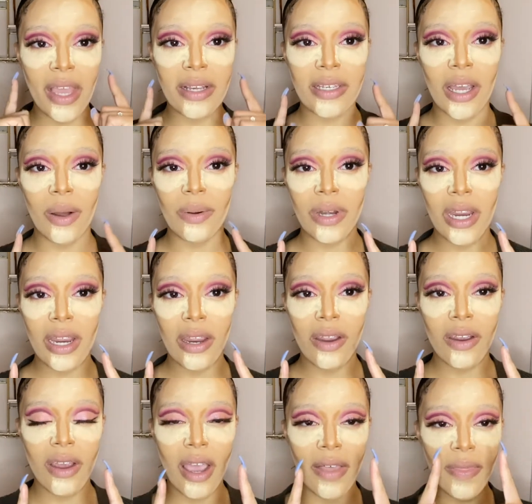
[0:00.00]
down
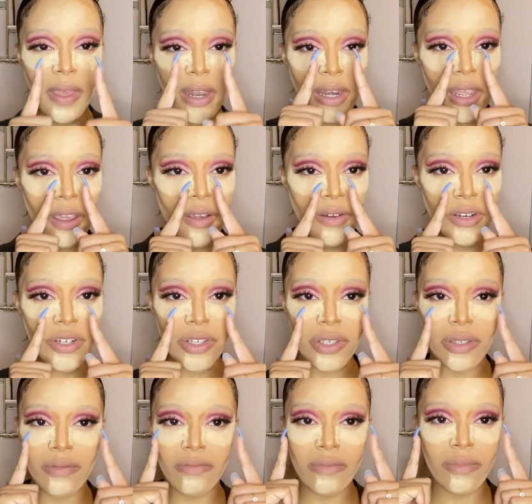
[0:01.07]
here, and then here is just
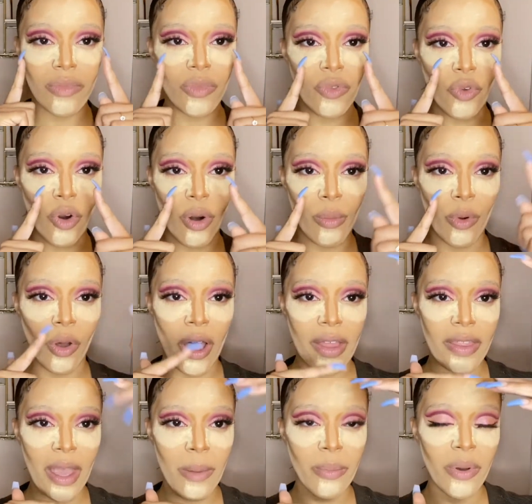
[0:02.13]
normal,
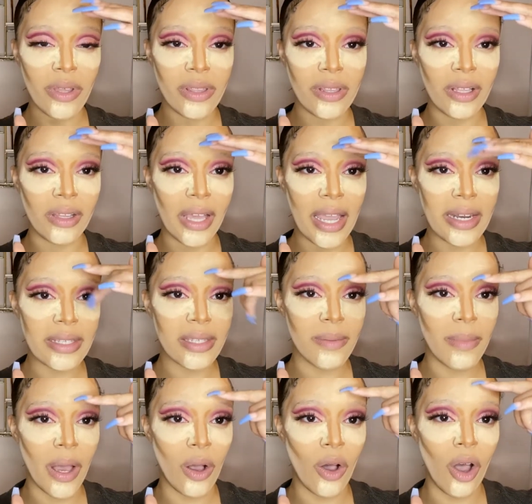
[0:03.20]
and I put the lightest
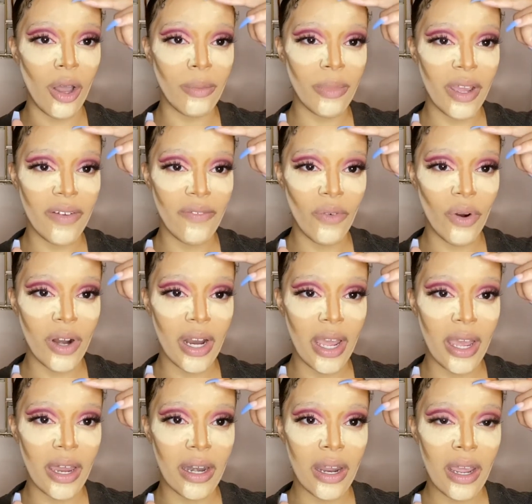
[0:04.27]
amount on my
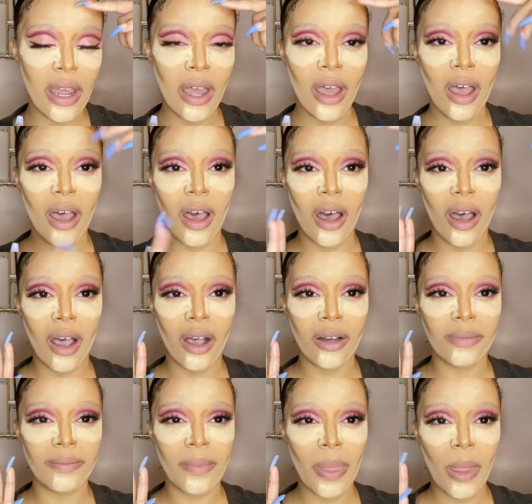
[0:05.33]
forehead,
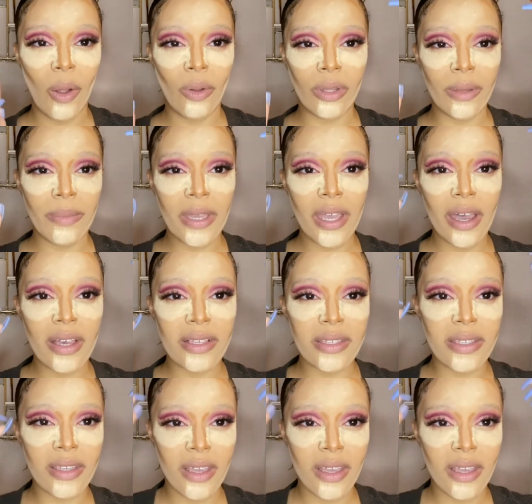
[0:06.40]
only because